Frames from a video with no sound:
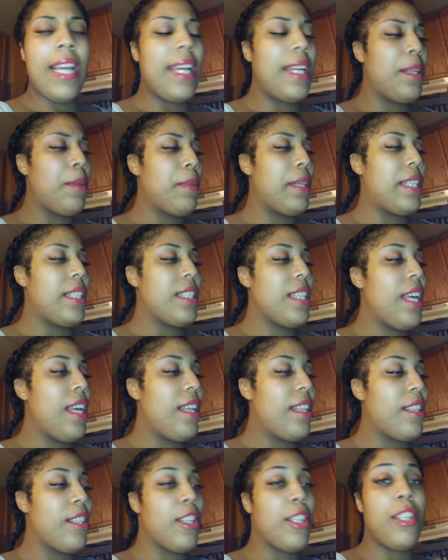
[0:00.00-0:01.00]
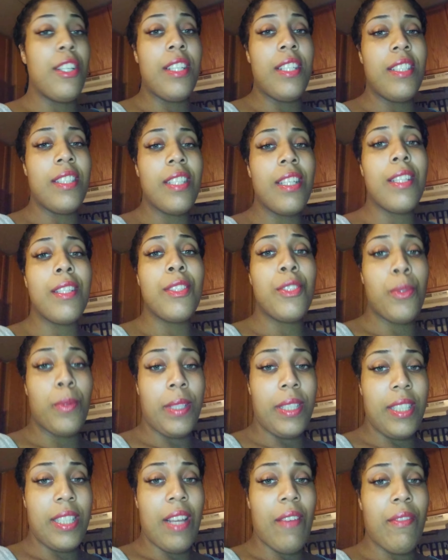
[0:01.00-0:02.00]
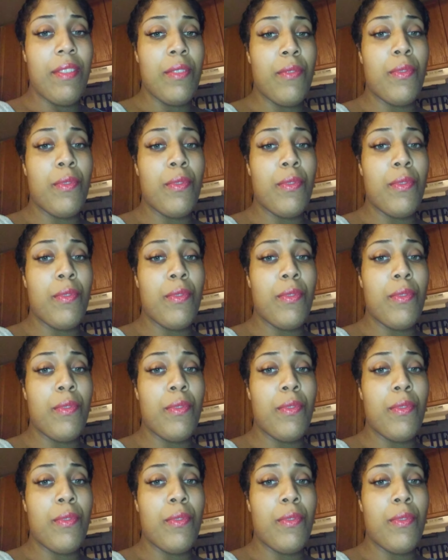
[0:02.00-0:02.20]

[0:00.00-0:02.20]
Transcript: Anyways, they're good until the 27th.